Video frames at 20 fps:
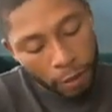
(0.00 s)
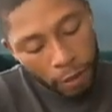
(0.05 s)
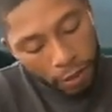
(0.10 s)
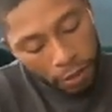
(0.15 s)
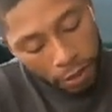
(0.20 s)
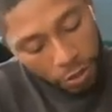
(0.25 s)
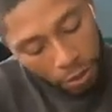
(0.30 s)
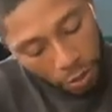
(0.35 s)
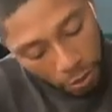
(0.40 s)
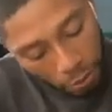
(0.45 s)

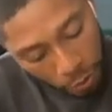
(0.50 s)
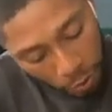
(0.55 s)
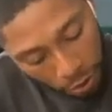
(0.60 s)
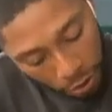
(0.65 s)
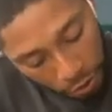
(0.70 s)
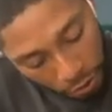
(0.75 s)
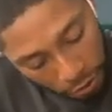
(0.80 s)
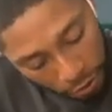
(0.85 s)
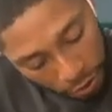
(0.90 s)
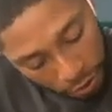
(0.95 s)
So we're
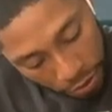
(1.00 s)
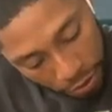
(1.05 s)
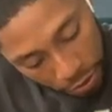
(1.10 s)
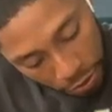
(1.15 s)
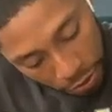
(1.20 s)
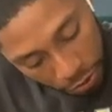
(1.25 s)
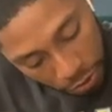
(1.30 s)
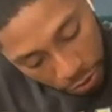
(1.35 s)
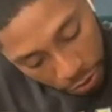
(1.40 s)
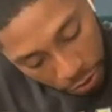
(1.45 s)
going
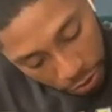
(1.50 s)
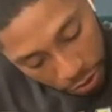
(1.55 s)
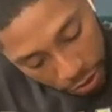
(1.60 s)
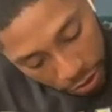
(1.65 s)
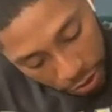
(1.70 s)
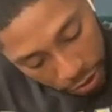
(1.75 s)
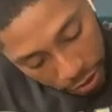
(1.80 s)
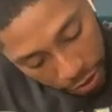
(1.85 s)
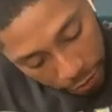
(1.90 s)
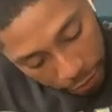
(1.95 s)
to draw a
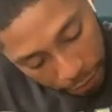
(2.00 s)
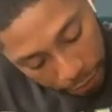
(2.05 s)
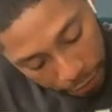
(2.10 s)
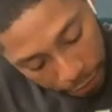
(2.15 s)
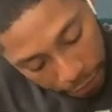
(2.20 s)
C.